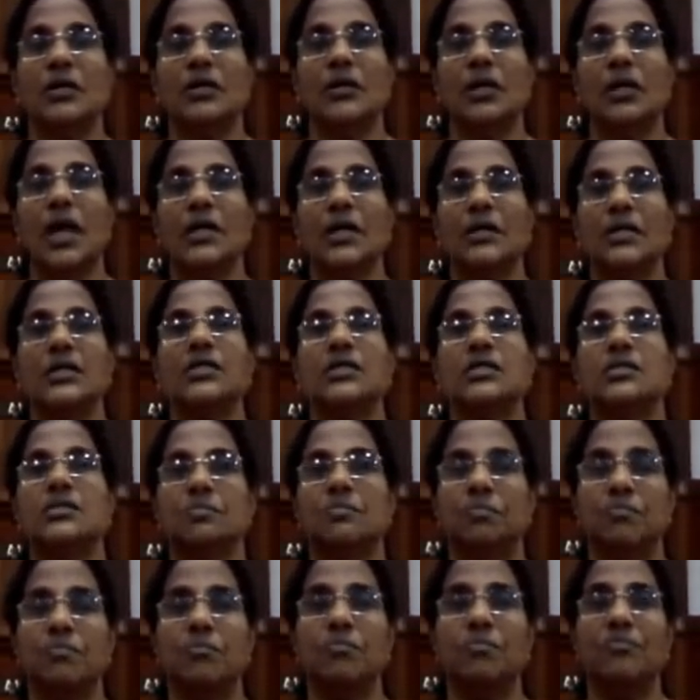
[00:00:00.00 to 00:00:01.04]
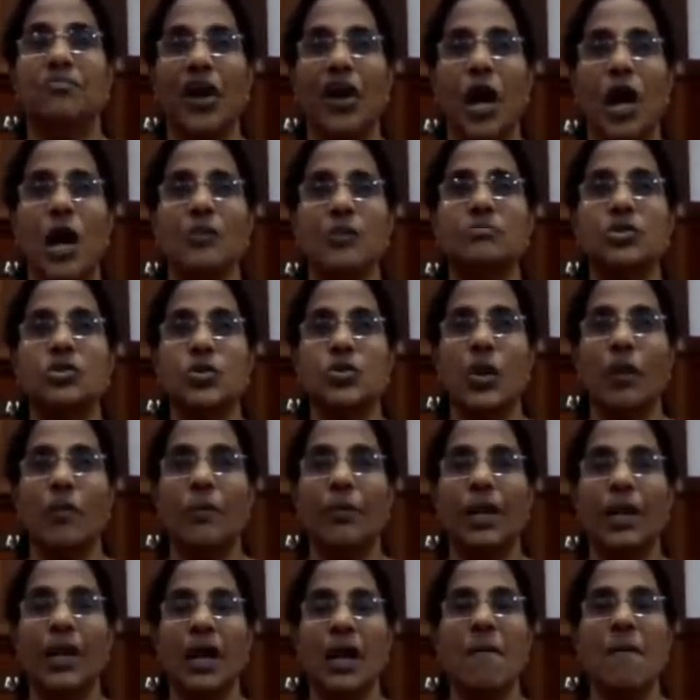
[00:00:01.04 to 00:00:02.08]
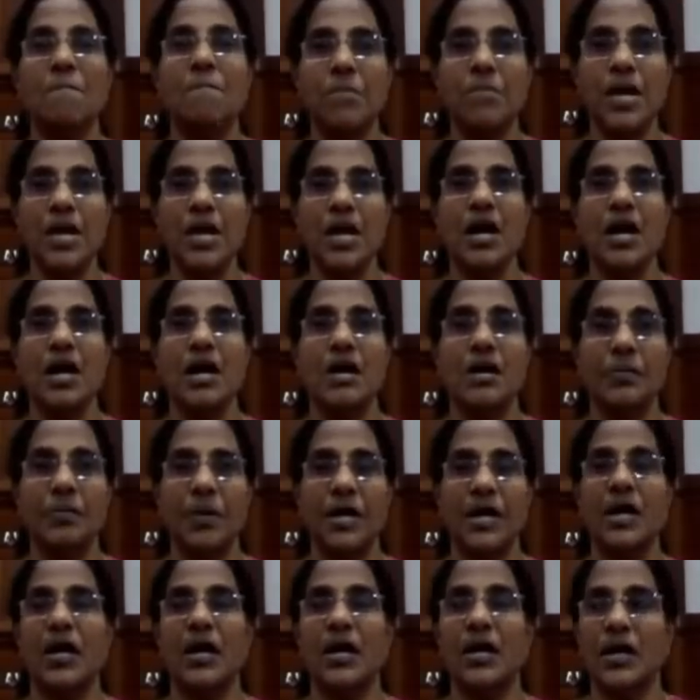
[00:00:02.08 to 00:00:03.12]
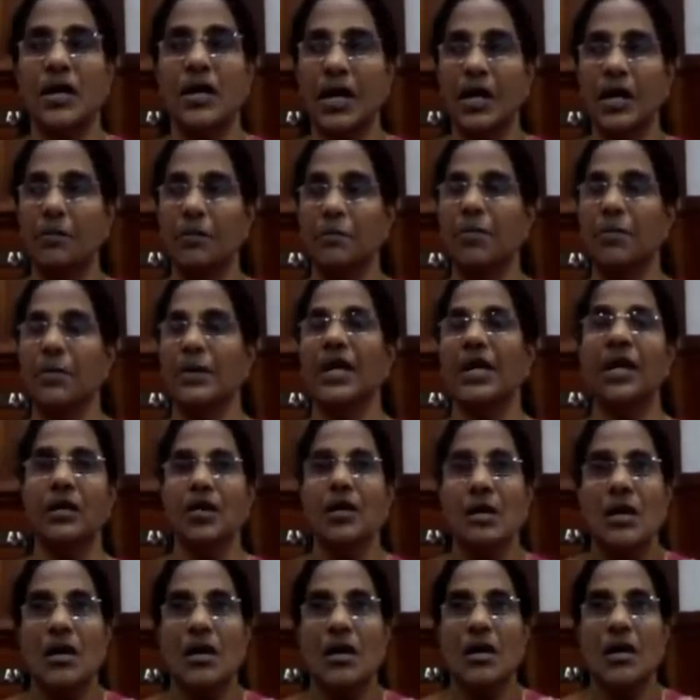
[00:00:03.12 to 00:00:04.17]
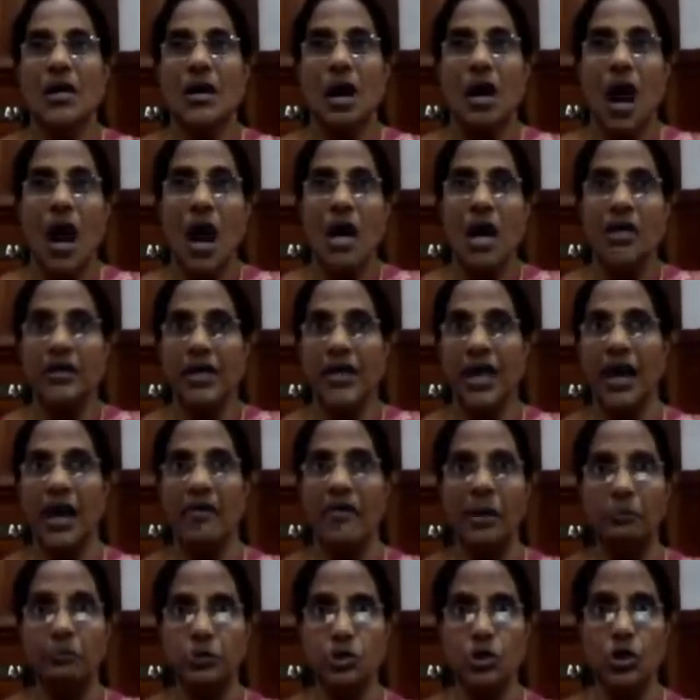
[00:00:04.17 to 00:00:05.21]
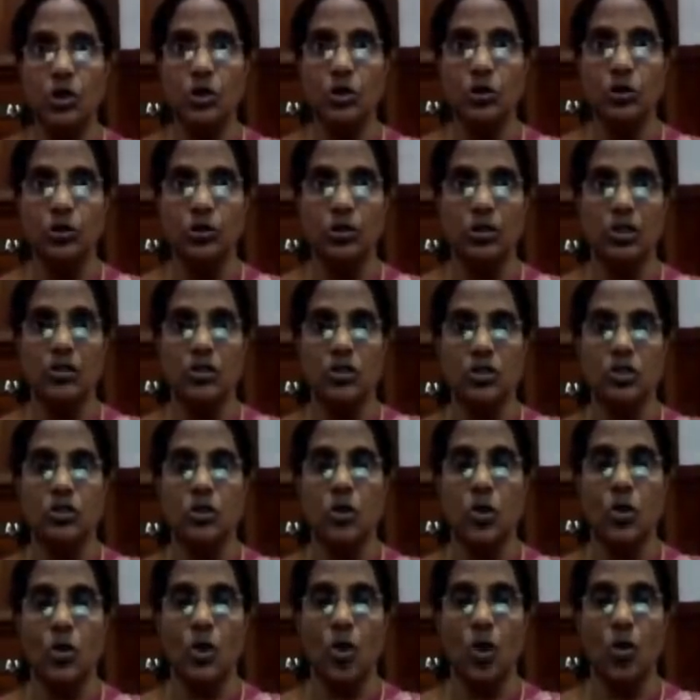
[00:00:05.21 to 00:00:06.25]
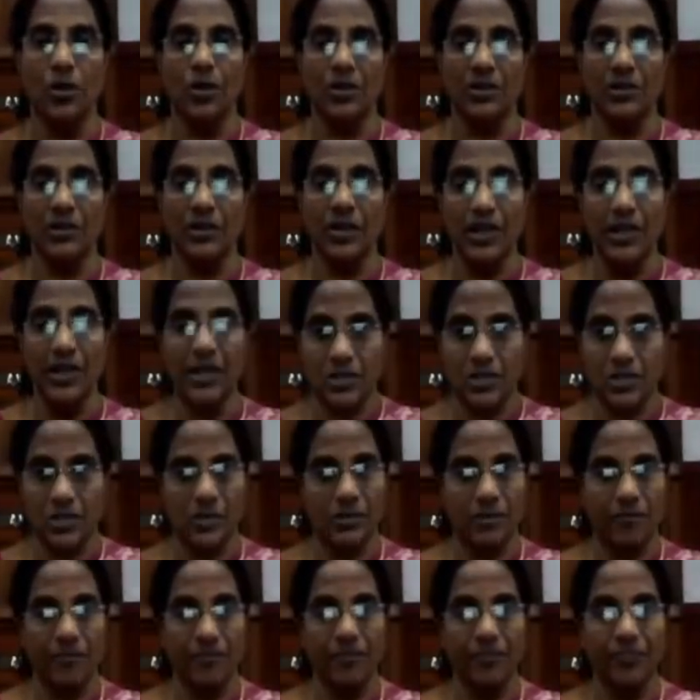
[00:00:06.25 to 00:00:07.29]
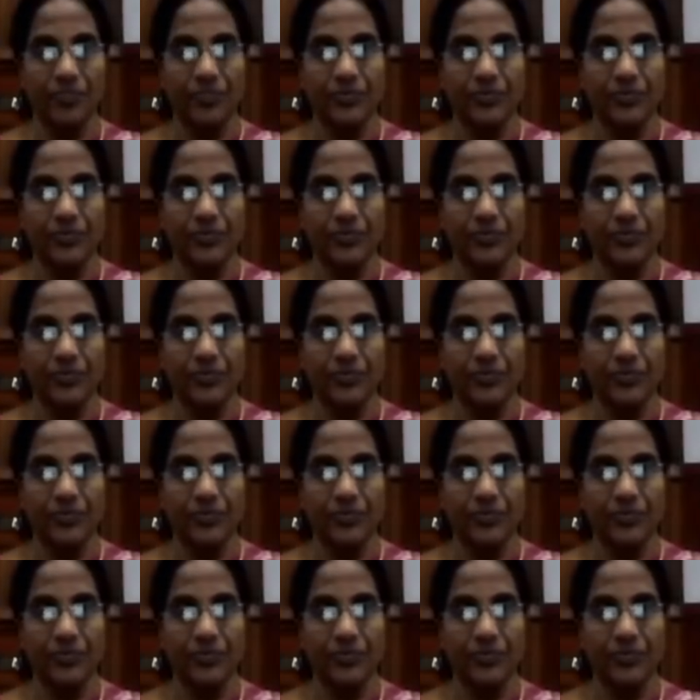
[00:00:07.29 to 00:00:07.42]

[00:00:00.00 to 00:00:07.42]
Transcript: That is, firms will become bigger, bigger and bigger, and they have absolute control over things.